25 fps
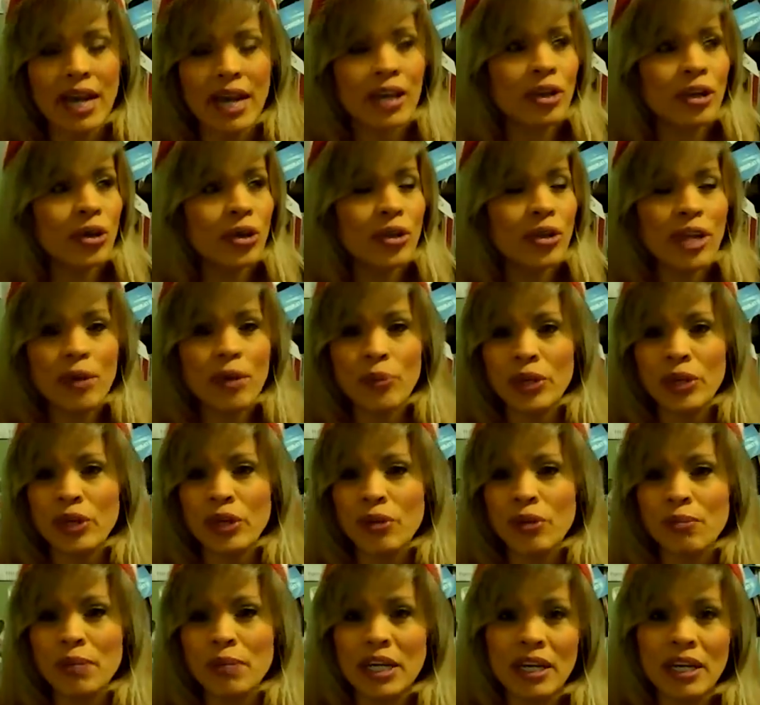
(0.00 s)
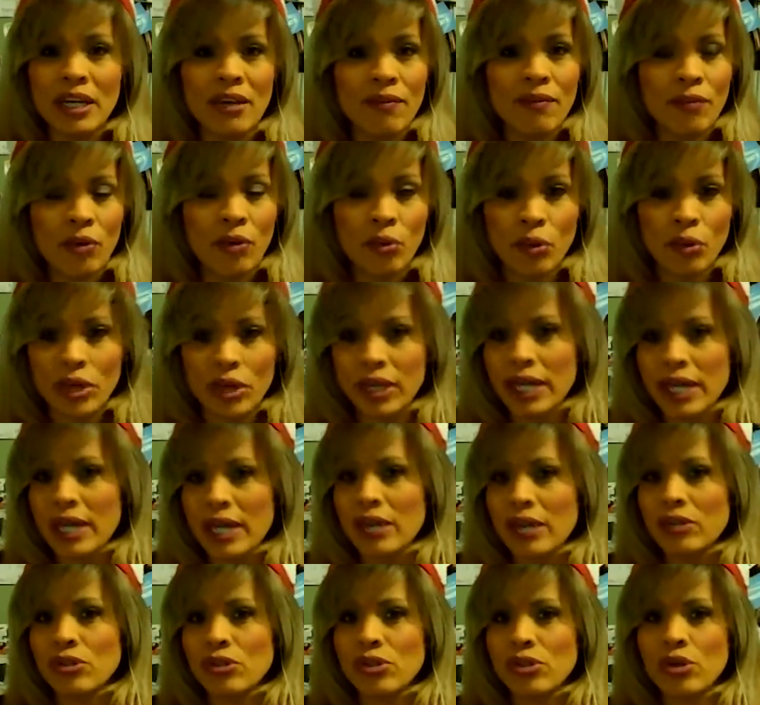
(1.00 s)
I know that we don't meet up for
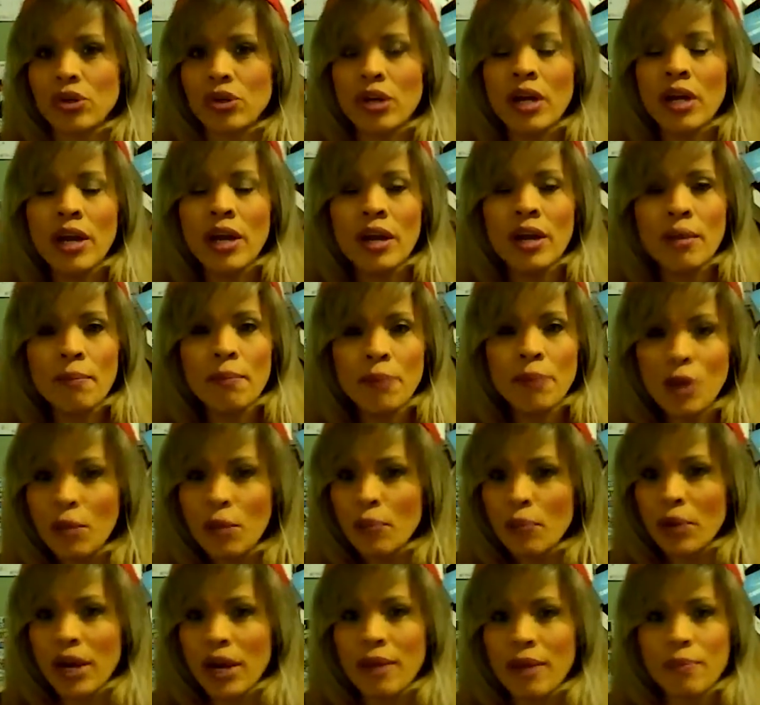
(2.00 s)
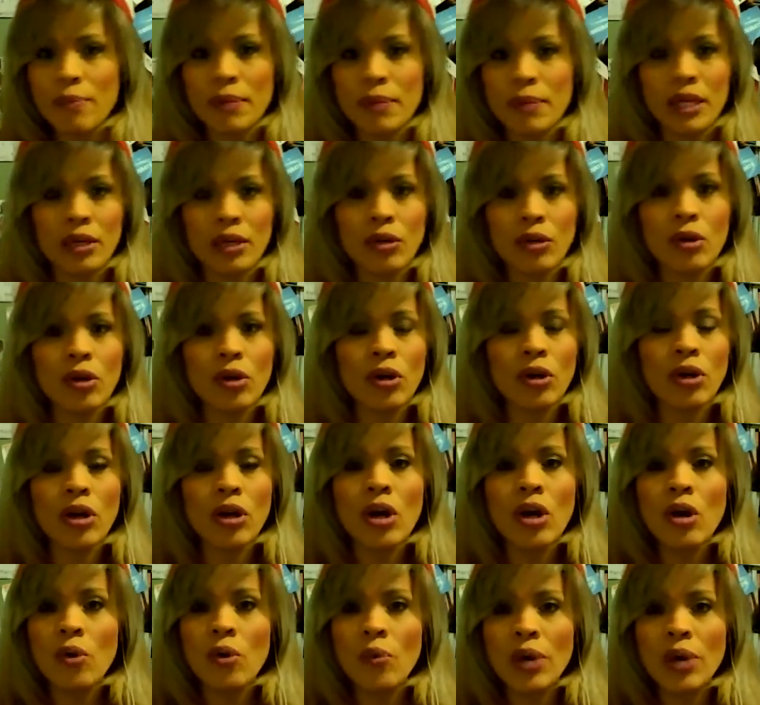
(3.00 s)
workouts or meal prepping or
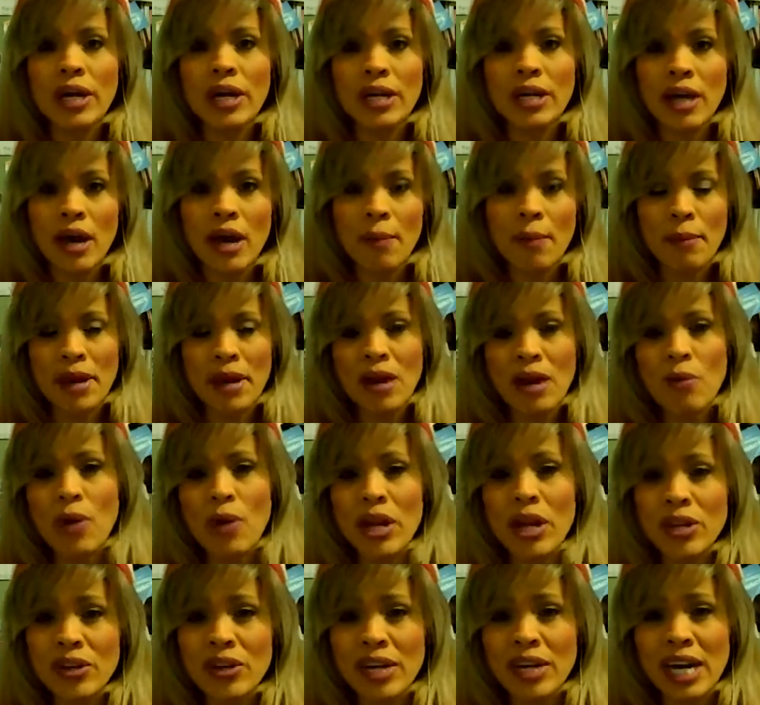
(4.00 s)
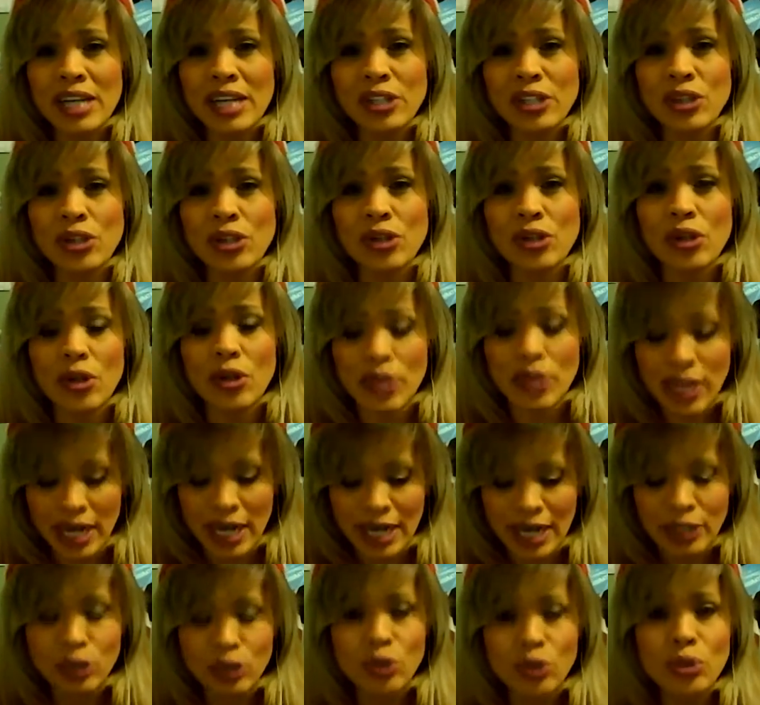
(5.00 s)
whatnot, but I want you guys to know that
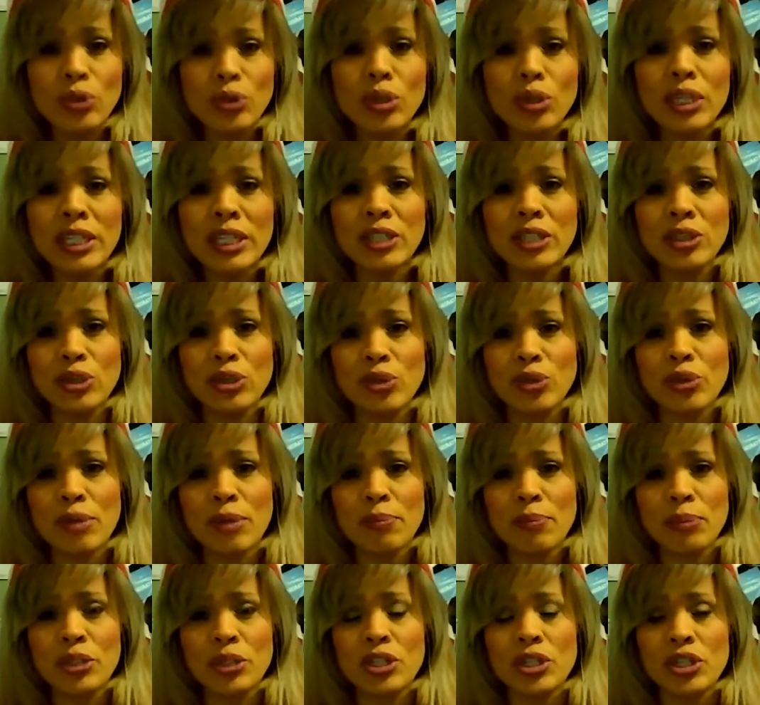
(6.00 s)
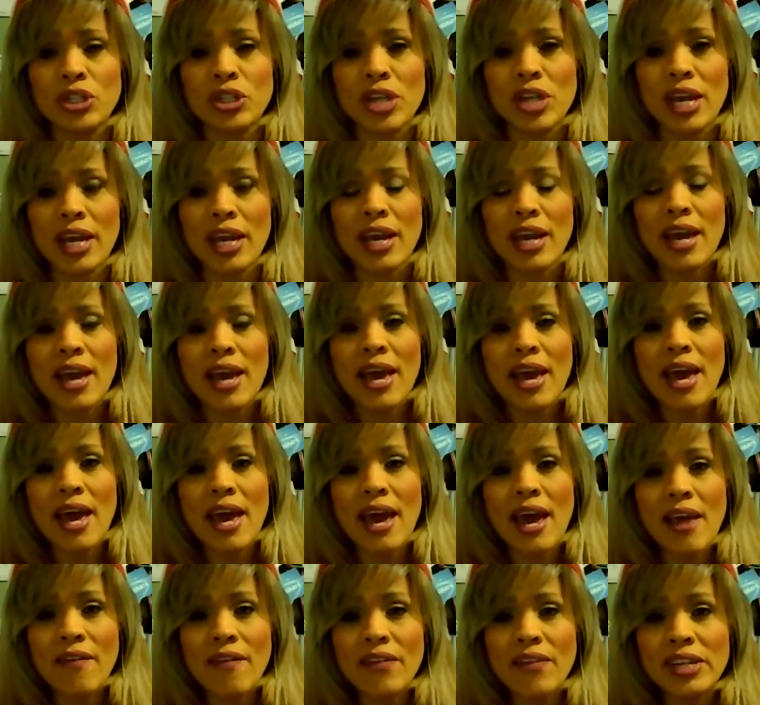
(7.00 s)
I truly do appreciate
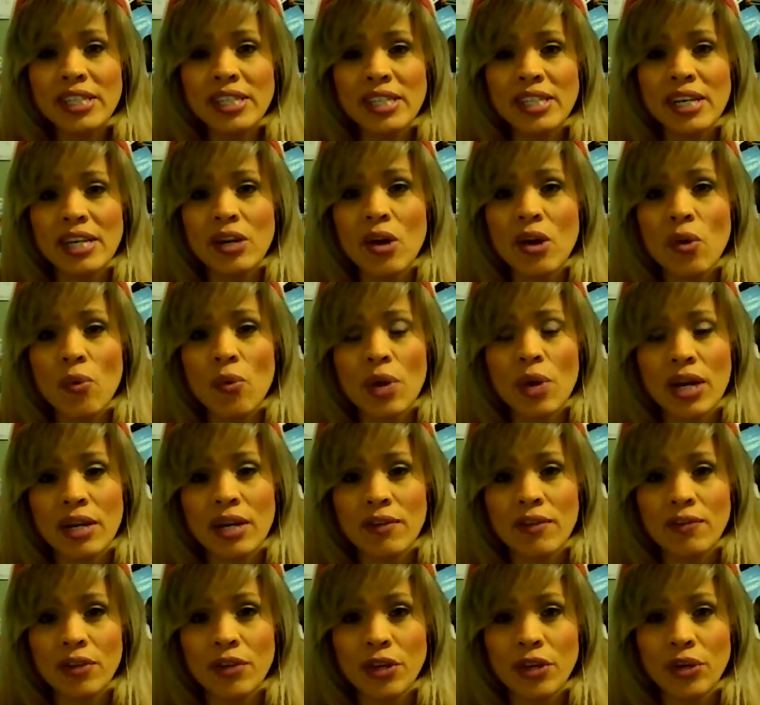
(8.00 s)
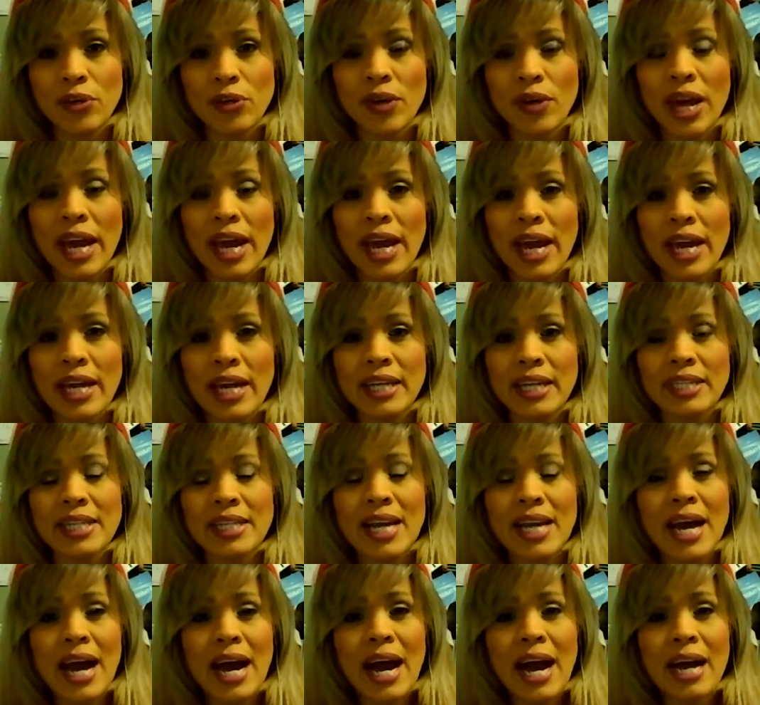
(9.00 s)
every single one of you. And
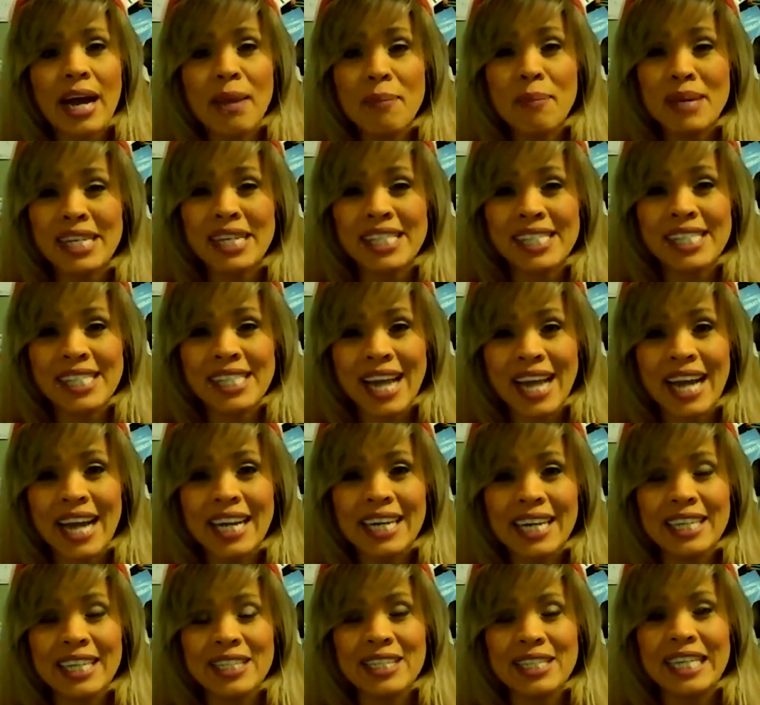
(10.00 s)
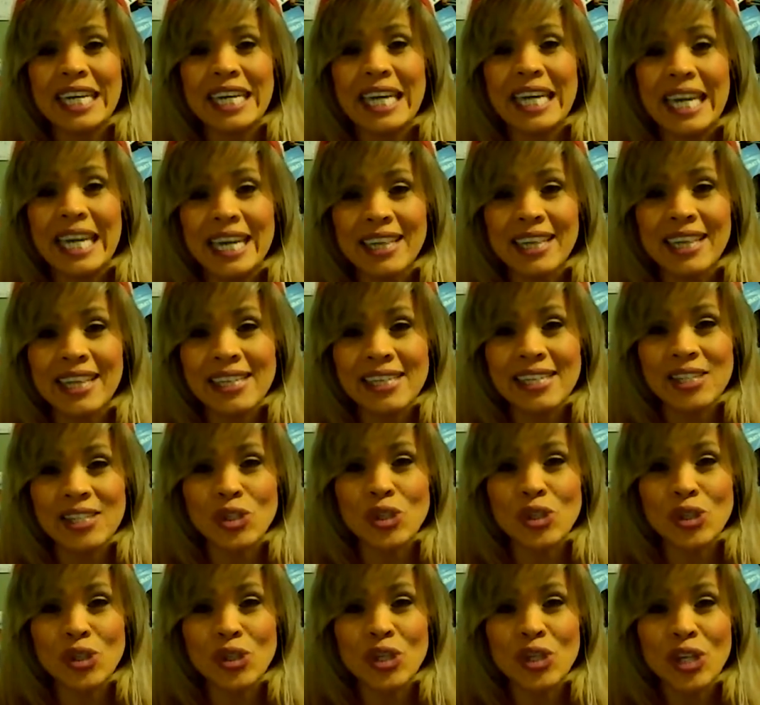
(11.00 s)
I am excited to end this
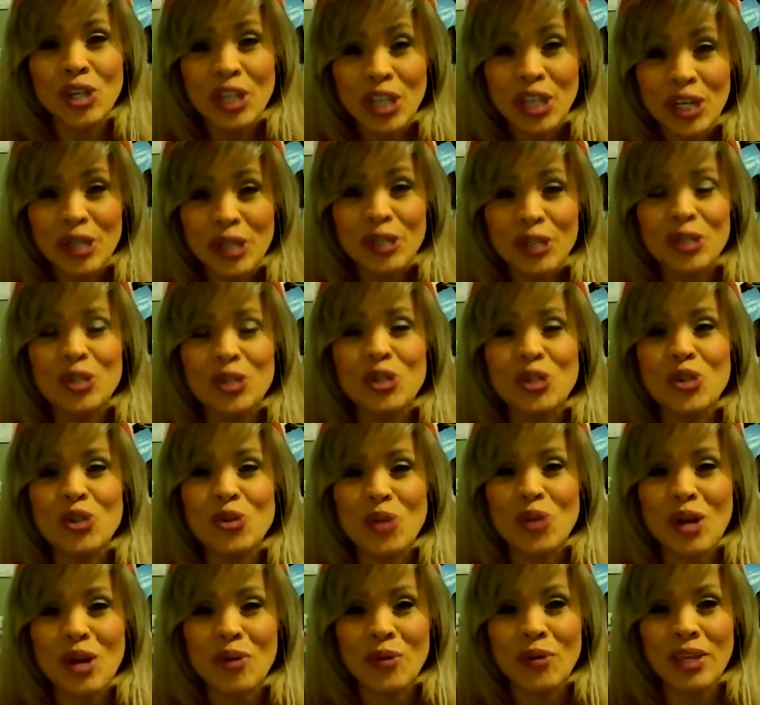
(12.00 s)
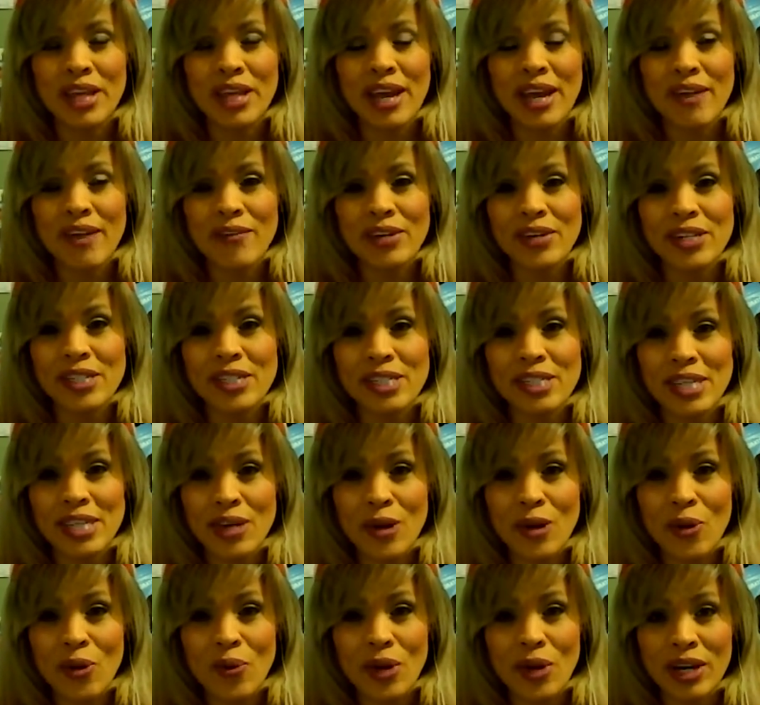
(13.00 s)
year strong with every
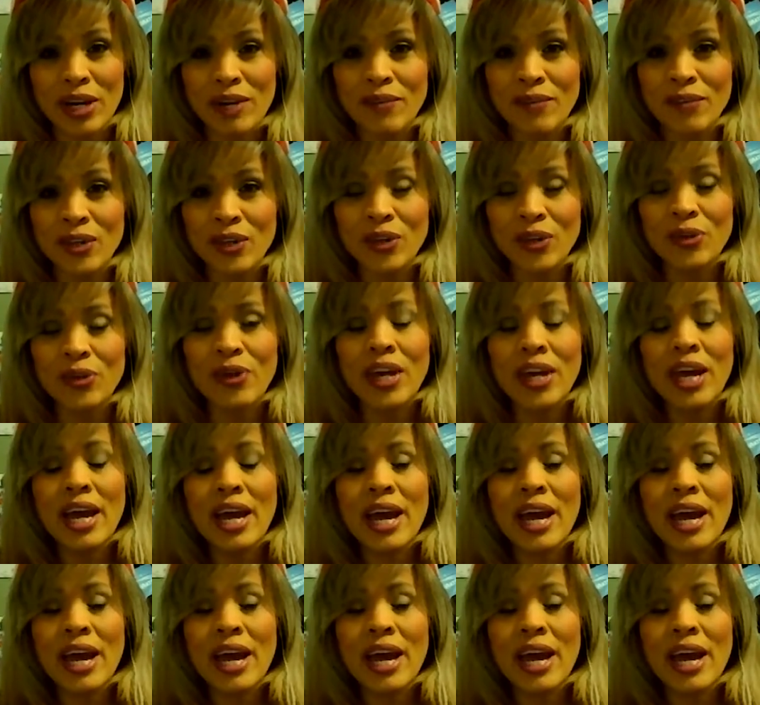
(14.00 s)
single one of you.